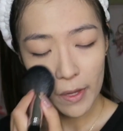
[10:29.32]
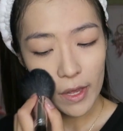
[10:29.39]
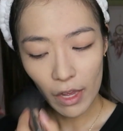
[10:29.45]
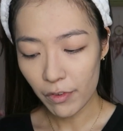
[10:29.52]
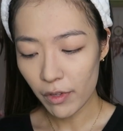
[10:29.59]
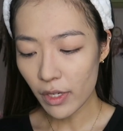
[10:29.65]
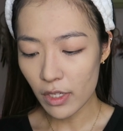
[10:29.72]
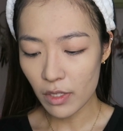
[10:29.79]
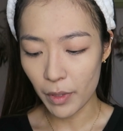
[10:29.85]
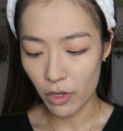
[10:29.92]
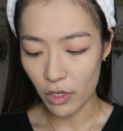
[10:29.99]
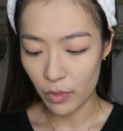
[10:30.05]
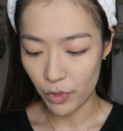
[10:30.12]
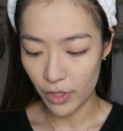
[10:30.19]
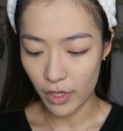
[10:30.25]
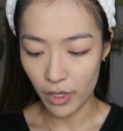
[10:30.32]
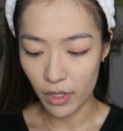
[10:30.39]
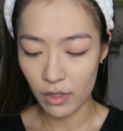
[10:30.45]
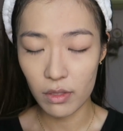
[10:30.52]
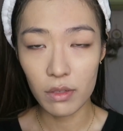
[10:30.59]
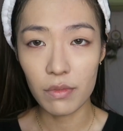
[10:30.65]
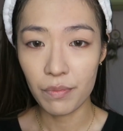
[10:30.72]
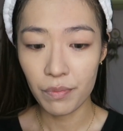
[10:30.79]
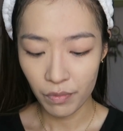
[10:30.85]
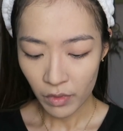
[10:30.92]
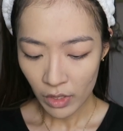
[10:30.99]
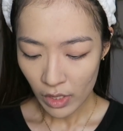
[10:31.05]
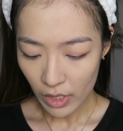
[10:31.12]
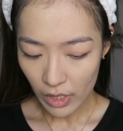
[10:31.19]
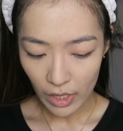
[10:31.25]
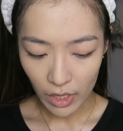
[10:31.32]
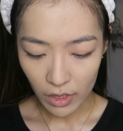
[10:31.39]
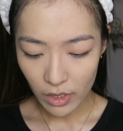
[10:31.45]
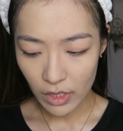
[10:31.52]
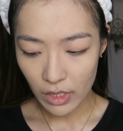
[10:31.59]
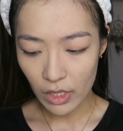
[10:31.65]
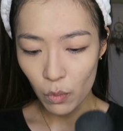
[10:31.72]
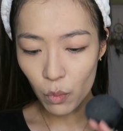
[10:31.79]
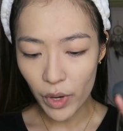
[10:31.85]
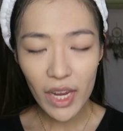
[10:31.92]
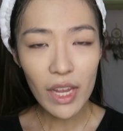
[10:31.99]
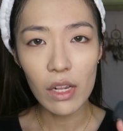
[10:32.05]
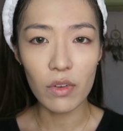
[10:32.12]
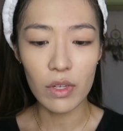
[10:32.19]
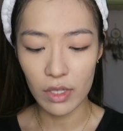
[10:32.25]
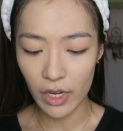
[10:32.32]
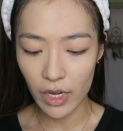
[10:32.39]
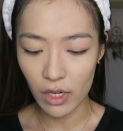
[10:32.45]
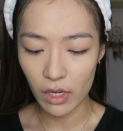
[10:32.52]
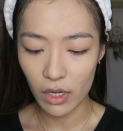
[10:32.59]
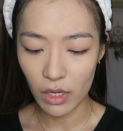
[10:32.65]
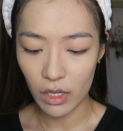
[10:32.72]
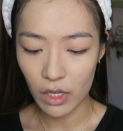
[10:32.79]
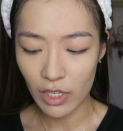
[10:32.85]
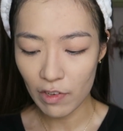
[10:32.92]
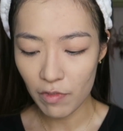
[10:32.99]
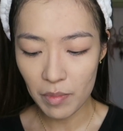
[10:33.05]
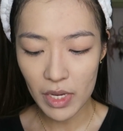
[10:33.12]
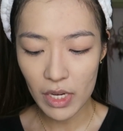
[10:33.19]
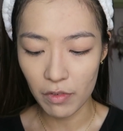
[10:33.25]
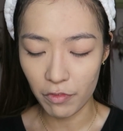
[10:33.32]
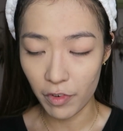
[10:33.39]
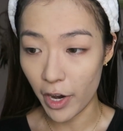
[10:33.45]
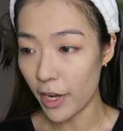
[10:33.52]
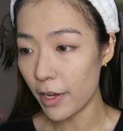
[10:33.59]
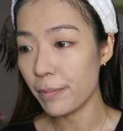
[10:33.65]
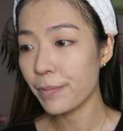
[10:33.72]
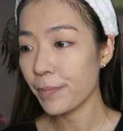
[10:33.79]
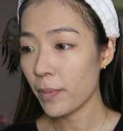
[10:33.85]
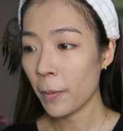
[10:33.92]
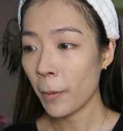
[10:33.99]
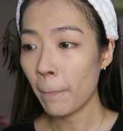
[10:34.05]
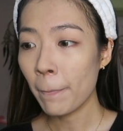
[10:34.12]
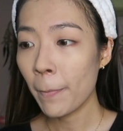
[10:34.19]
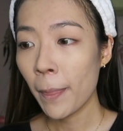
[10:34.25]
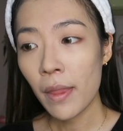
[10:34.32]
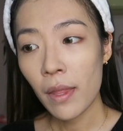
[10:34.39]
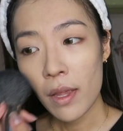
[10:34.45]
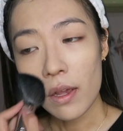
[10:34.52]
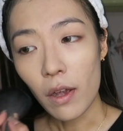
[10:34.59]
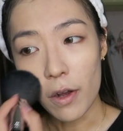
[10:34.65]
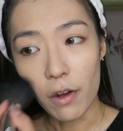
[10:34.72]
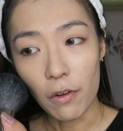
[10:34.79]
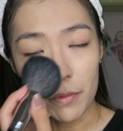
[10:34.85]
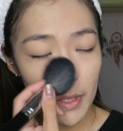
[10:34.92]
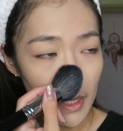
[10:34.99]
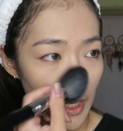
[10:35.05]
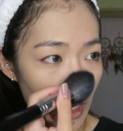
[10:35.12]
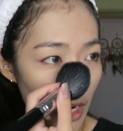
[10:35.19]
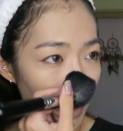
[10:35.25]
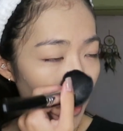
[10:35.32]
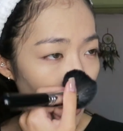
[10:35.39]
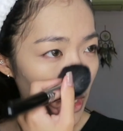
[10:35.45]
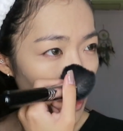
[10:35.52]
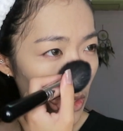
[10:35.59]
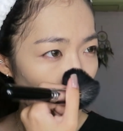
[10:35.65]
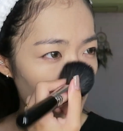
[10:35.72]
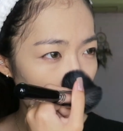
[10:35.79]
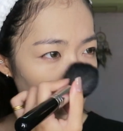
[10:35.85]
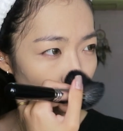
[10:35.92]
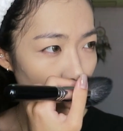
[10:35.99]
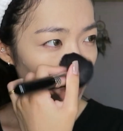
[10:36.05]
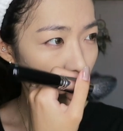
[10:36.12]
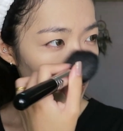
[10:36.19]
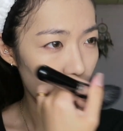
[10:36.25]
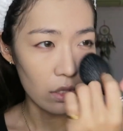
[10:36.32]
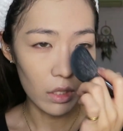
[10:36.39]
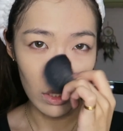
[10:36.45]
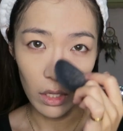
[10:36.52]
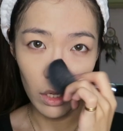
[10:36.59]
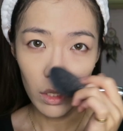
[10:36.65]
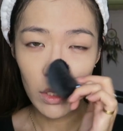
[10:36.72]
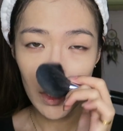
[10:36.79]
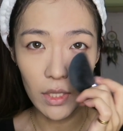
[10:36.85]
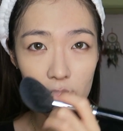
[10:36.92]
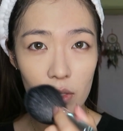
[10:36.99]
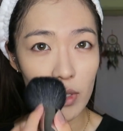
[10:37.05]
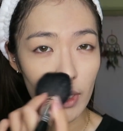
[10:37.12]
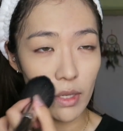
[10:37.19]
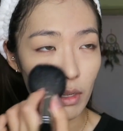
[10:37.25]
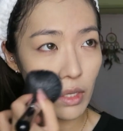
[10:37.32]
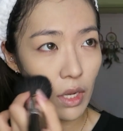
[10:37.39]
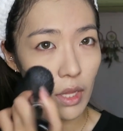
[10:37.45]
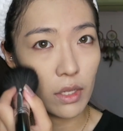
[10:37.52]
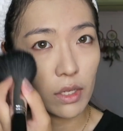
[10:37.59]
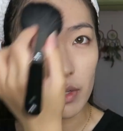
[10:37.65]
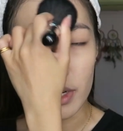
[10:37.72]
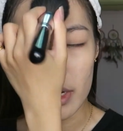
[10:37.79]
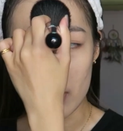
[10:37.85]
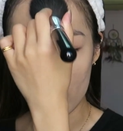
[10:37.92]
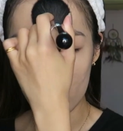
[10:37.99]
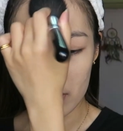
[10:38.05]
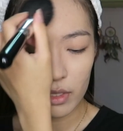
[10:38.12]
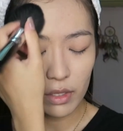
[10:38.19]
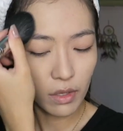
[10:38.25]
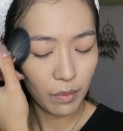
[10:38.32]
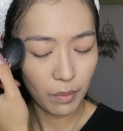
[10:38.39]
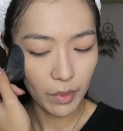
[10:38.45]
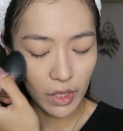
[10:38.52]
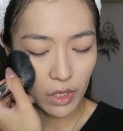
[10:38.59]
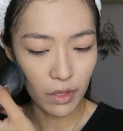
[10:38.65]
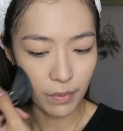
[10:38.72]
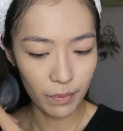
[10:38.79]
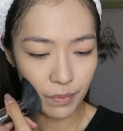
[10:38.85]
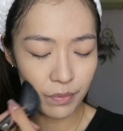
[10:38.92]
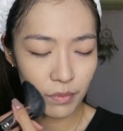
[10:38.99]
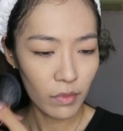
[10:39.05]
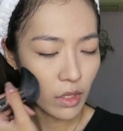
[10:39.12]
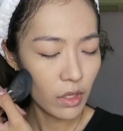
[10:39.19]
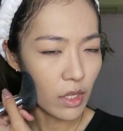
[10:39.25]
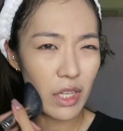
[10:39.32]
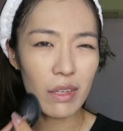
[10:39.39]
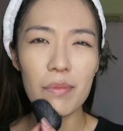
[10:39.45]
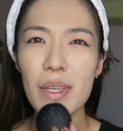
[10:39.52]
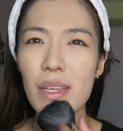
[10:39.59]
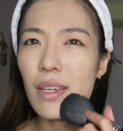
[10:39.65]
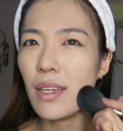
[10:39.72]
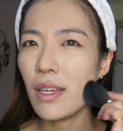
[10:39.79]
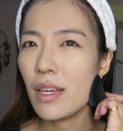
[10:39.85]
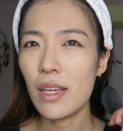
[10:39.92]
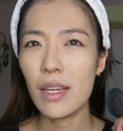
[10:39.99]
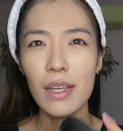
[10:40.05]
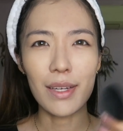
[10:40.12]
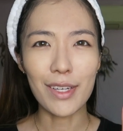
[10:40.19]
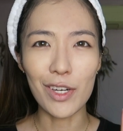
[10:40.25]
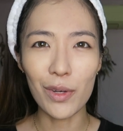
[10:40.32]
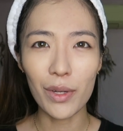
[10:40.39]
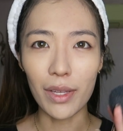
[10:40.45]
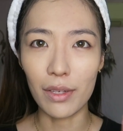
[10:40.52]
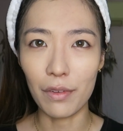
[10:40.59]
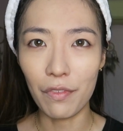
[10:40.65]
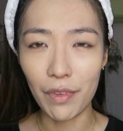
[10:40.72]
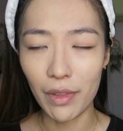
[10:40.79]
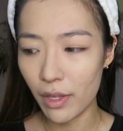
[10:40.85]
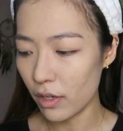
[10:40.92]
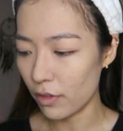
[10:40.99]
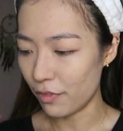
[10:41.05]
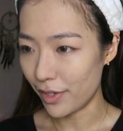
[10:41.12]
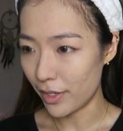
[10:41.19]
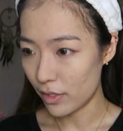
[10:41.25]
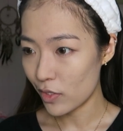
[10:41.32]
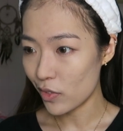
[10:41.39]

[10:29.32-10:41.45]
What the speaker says: I feel like this powder is pretty nice. Yeah, the way it looks like, it gives me the vibe of the Armani Luminous Silk a lot, just that this one is not colored, right? But it gives me the look and the feeling of it.